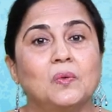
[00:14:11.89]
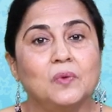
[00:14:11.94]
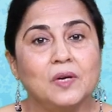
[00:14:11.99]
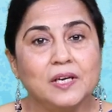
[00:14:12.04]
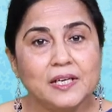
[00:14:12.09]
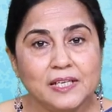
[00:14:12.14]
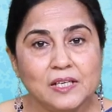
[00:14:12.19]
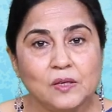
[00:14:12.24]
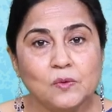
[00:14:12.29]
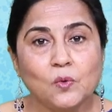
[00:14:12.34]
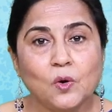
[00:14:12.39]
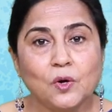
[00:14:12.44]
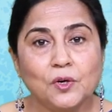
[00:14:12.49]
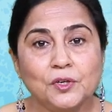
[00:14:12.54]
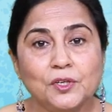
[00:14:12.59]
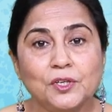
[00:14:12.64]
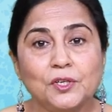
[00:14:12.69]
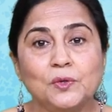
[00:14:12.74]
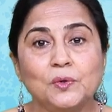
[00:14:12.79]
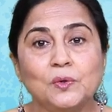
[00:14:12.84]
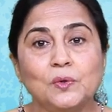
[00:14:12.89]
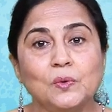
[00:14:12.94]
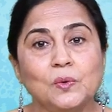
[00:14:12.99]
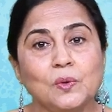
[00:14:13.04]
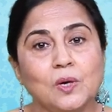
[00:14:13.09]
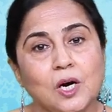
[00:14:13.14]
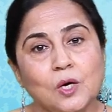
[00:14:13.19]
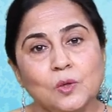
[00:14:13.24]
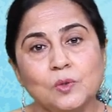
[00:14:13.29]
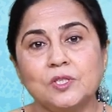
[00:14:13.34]
Valli wanted to
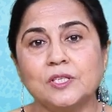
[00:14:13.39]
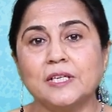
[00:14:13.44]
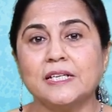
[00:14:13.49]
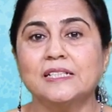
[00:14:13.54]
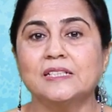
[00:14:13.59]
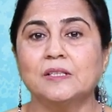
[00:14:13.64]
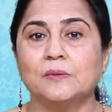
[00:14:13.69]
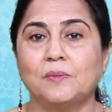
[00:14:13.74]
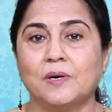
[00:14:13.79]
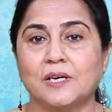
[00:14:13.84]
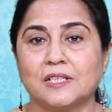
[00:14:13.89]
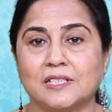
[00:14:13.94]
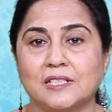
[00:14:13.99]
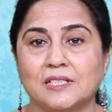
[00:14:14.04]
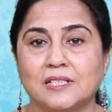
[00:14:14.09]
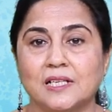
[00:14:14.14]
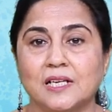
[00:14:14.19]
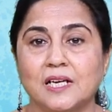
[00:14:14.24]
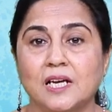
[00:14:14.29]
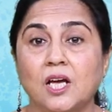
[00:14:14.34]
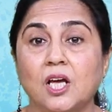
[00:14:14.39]
look outside the bus.